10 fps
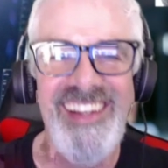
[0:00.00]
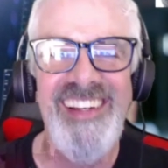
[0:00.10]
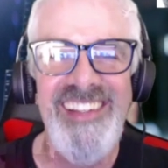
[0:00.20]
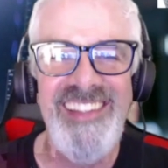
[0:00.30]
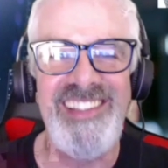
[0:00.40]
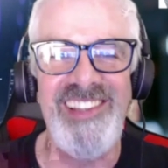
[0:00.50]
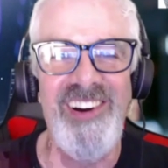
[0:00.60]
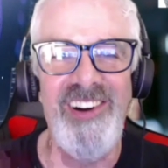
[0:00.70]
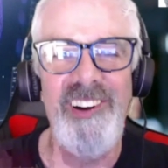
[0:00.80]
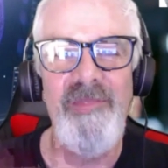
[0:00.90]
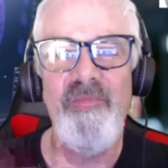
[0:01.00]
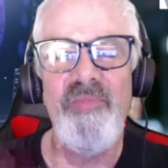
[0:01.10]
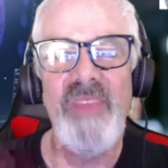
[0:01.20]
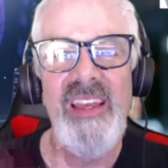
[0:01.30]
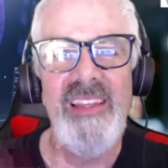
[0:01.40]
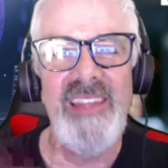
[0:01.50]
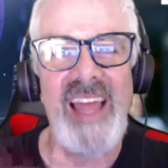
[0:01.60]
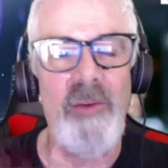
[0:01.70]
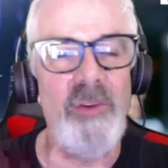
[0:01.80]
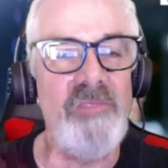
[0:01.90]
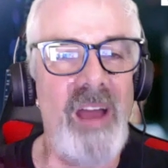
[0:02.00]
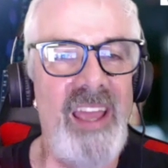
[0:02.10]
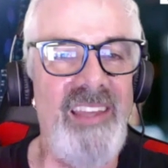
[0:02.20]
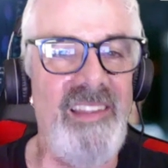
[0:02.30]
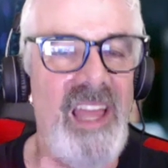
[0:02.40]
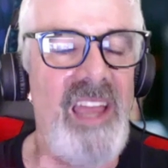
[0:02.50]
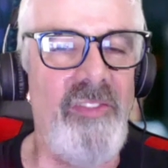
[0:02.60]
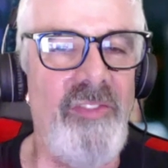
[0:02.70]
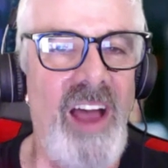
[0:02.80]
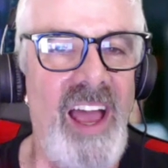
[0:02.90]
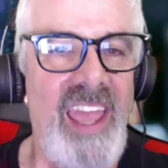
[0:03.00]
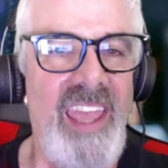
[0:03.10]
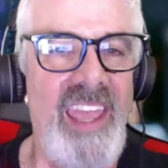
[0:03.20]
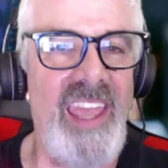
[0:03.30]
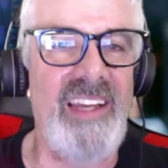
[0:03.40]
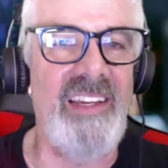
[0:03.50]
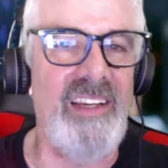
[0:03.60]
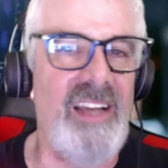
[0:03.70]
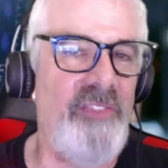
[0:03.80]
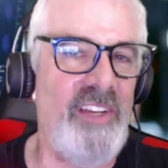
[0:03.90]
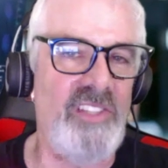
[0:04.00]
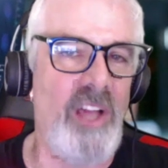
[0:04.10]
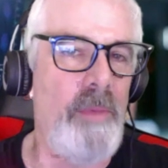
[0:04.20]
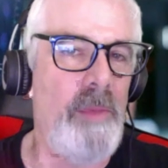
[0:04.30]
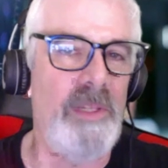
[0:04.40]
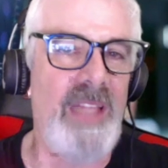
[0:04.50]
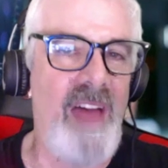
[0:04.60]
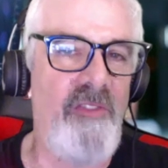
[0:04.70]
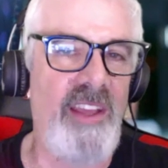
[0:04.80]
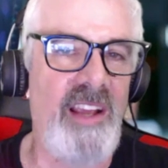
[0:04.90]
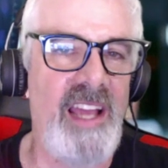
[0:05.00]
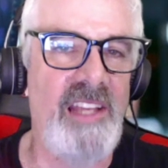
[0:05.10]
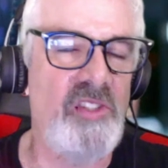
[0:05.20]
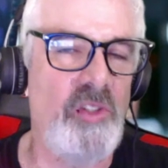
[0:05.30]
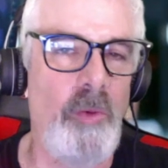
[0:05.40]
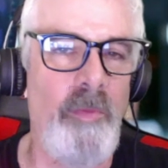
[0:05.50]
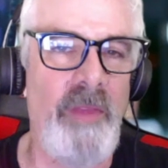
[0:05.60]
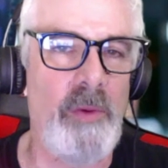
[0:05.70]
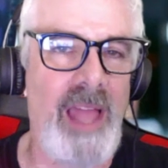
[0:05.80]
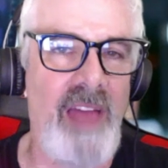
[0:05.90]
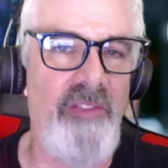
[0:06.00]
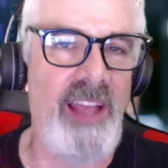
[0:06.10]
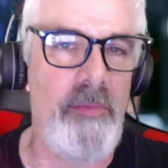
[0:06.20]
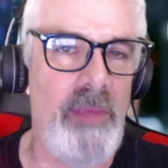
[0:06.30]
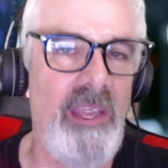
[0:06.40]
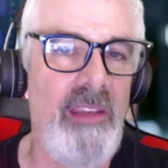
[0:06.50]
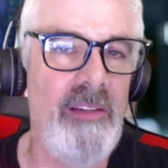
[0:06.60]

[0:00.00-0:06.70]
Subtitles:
So that was my life. If I saw people laughing, I assumed they were laughing at me,